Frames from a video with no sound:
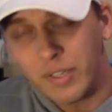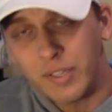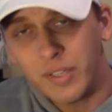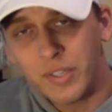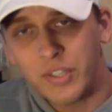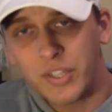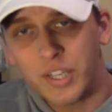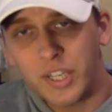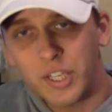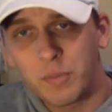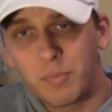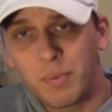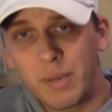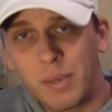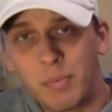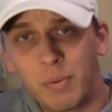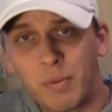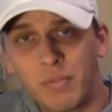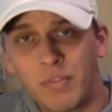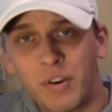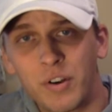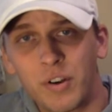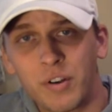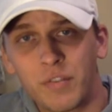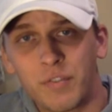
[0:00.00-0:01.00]
6
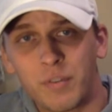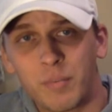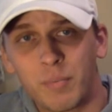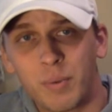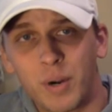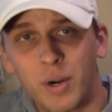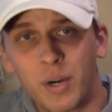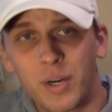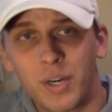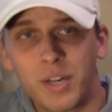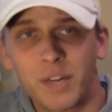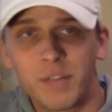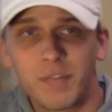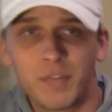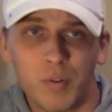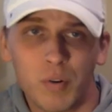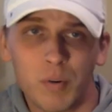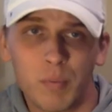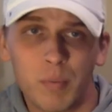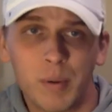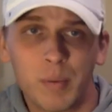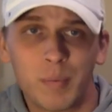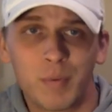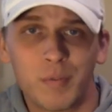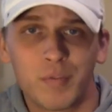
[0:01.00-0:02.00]
people voted for Partney,
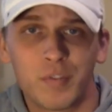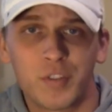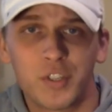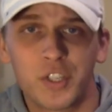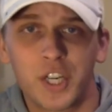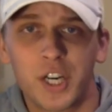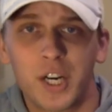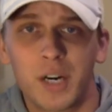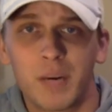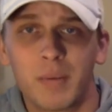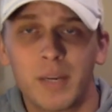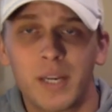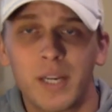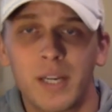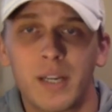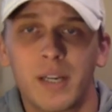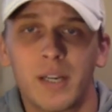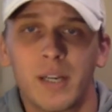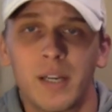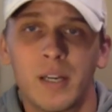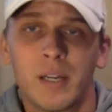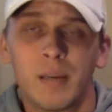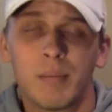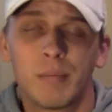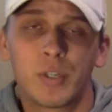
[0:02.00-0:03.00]
4 people for Jeremy.
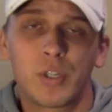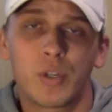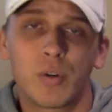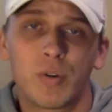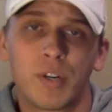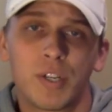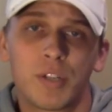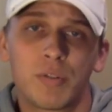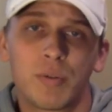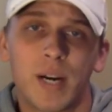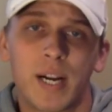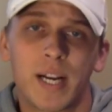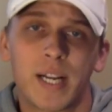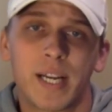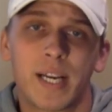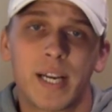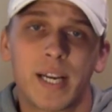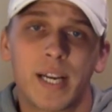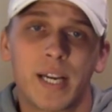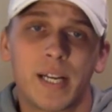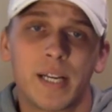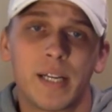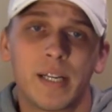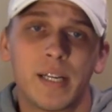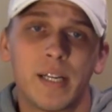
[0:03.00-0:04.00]
Majority's right
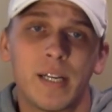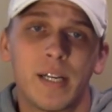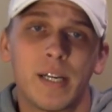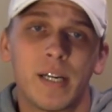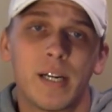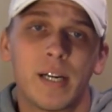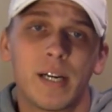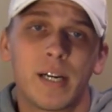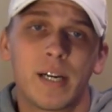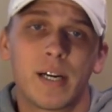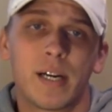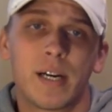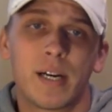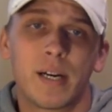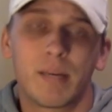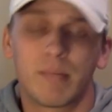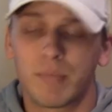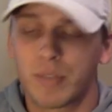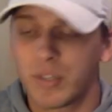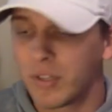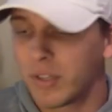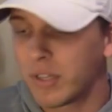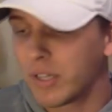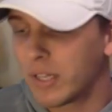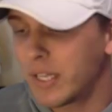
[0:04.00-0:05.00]
again.
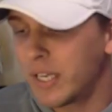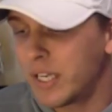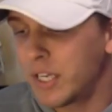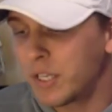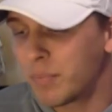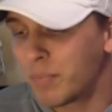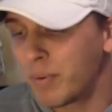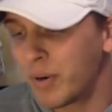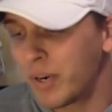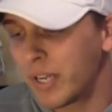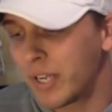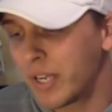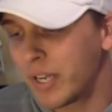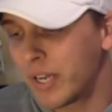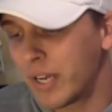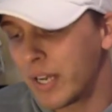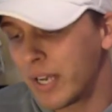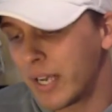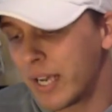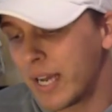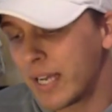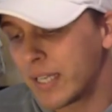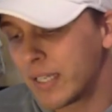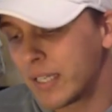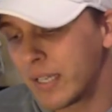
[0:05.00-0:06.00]
So the league's pretty good
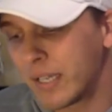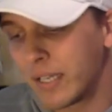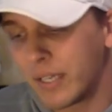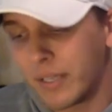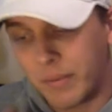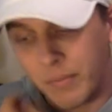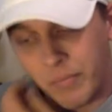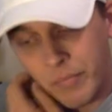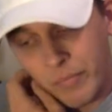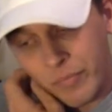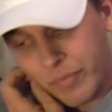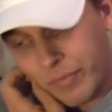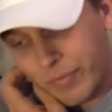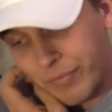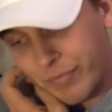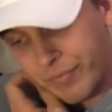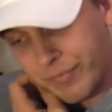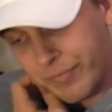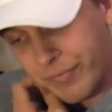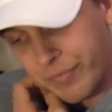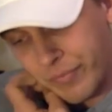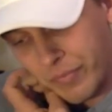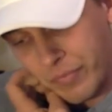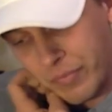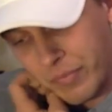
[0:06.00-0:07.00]
at guessing,
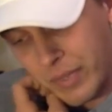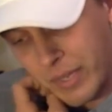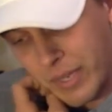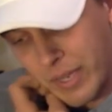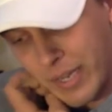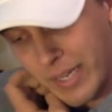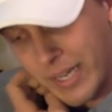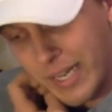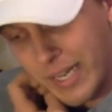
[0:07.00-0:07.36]
I